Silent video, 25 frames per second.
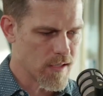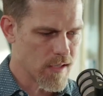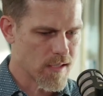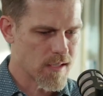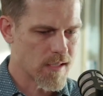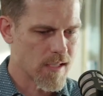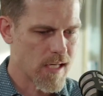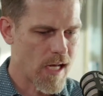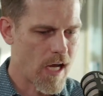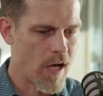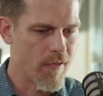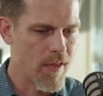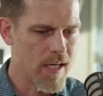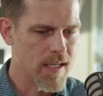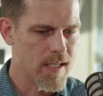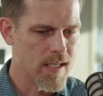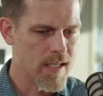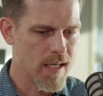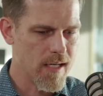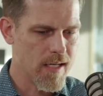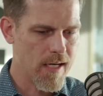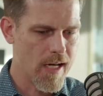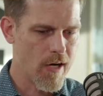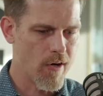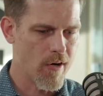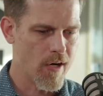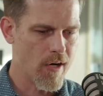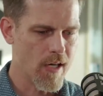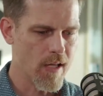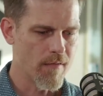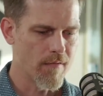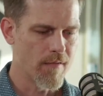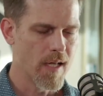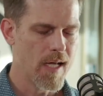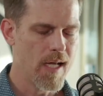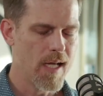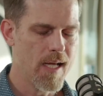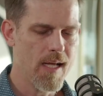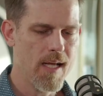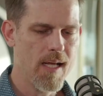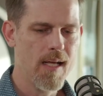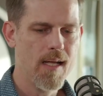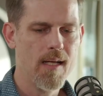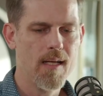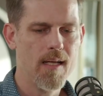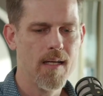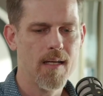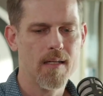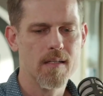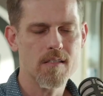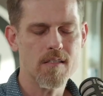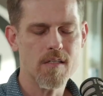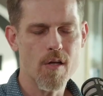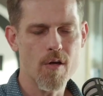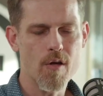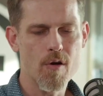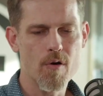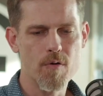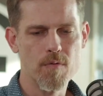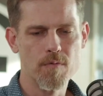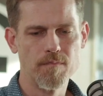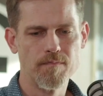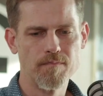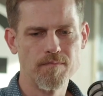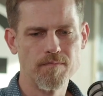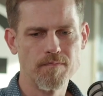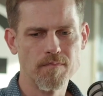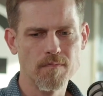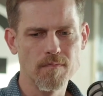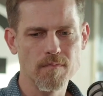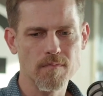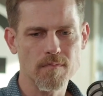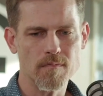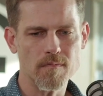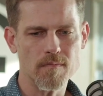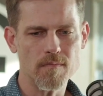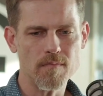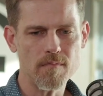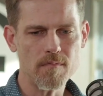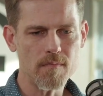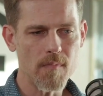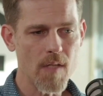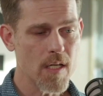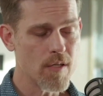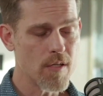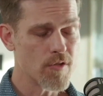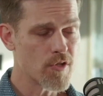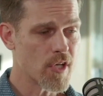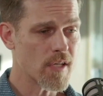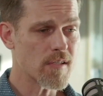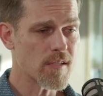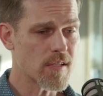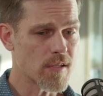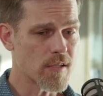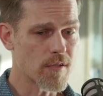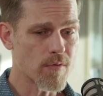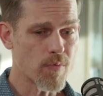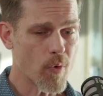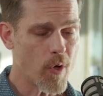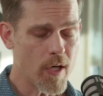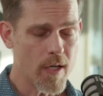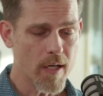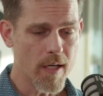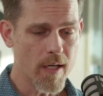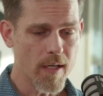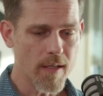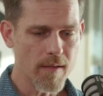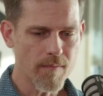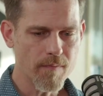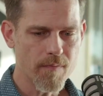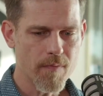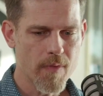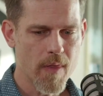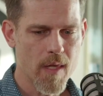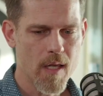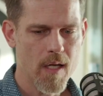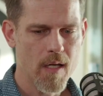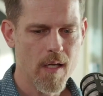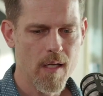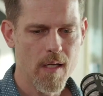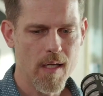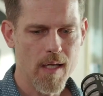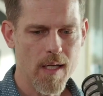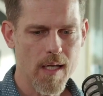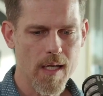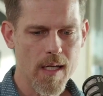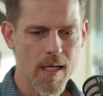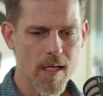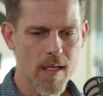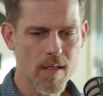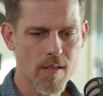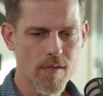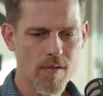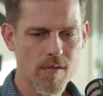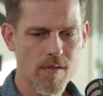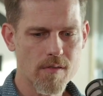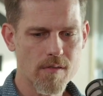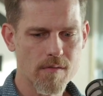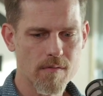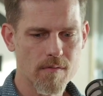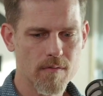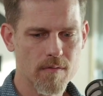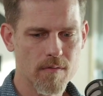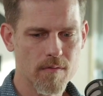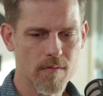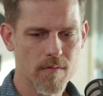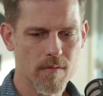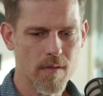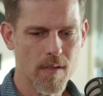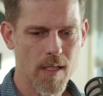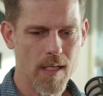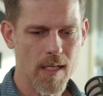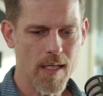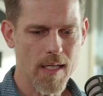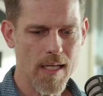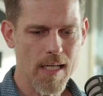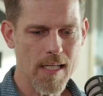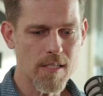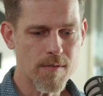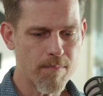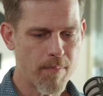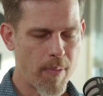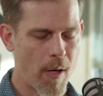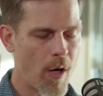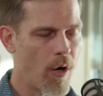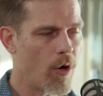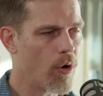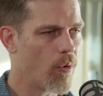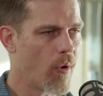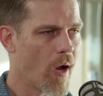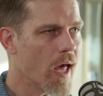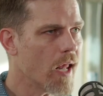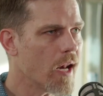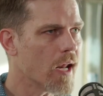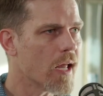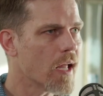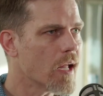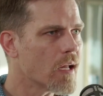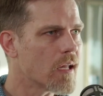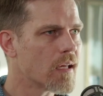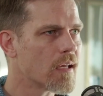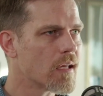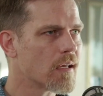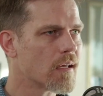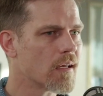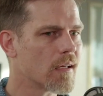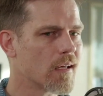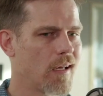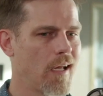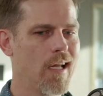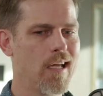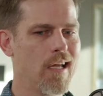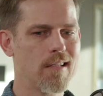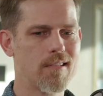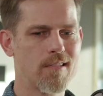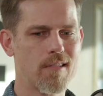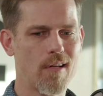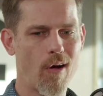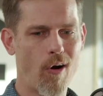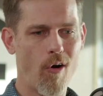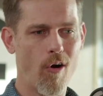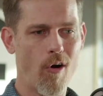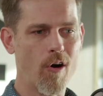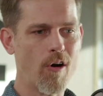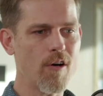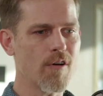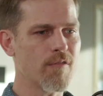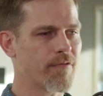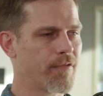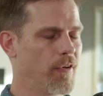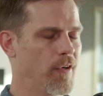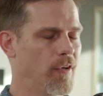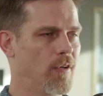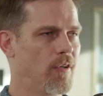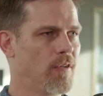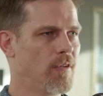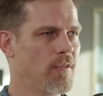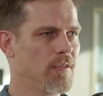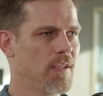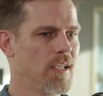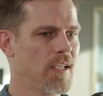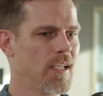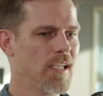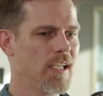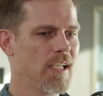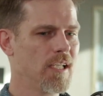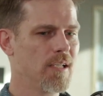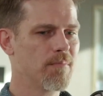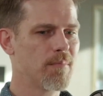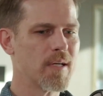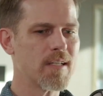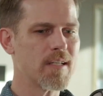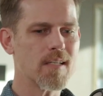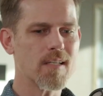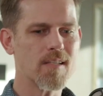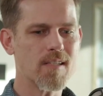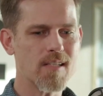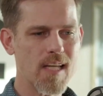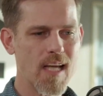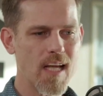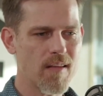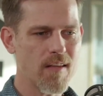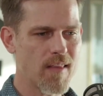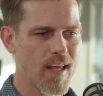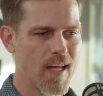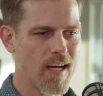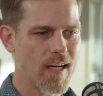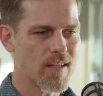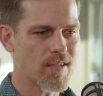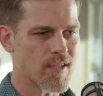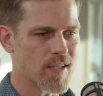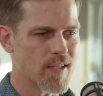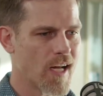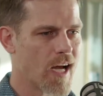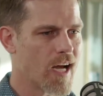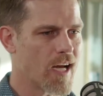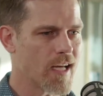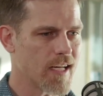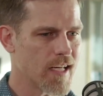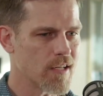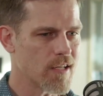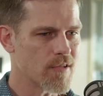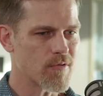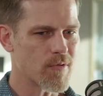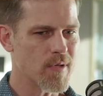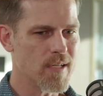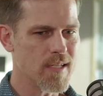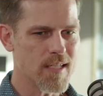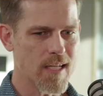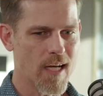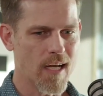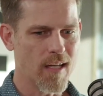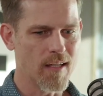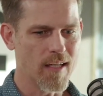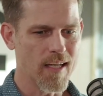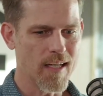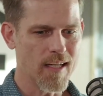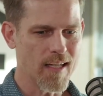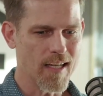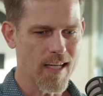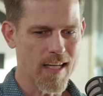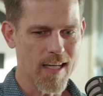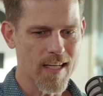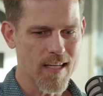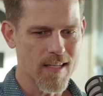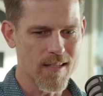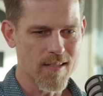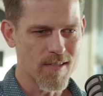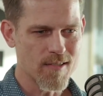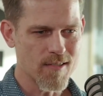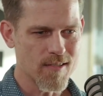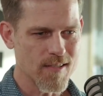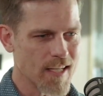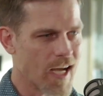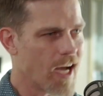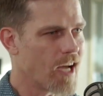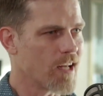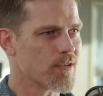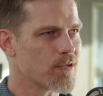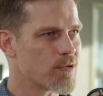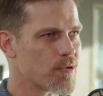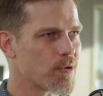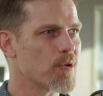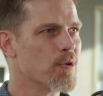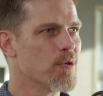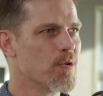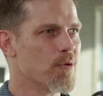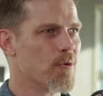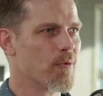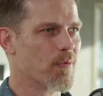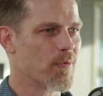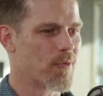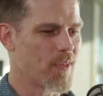This is how they did narrative. And so Genesis 1 is poetic, it's artful, but to say that it's not history telling is not true.